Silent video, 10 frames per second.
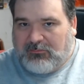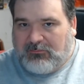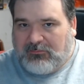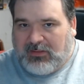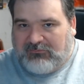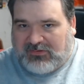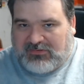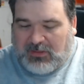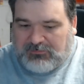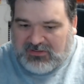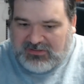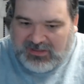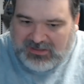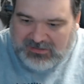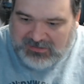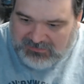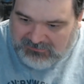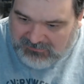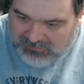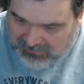have accepted that,
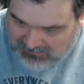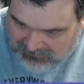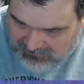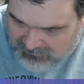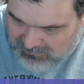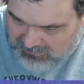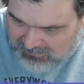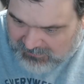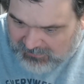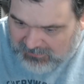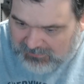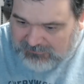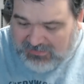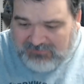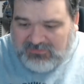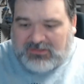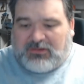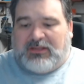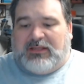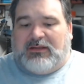and they even
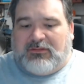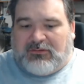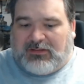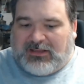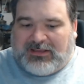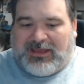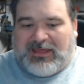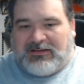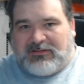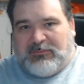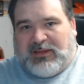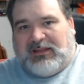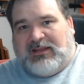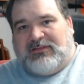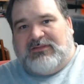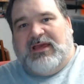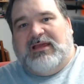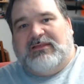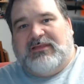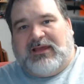agree. They're like, yeah, it doesn't make a lot of
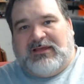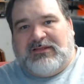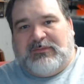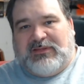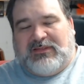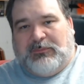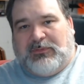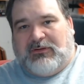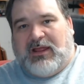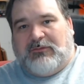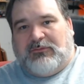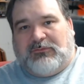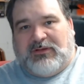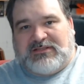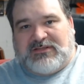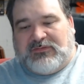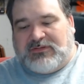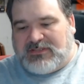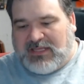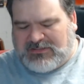sense. That guy's going to be slipping around with the rest of
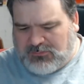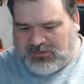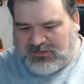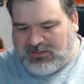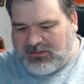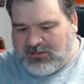us, that sort of thing.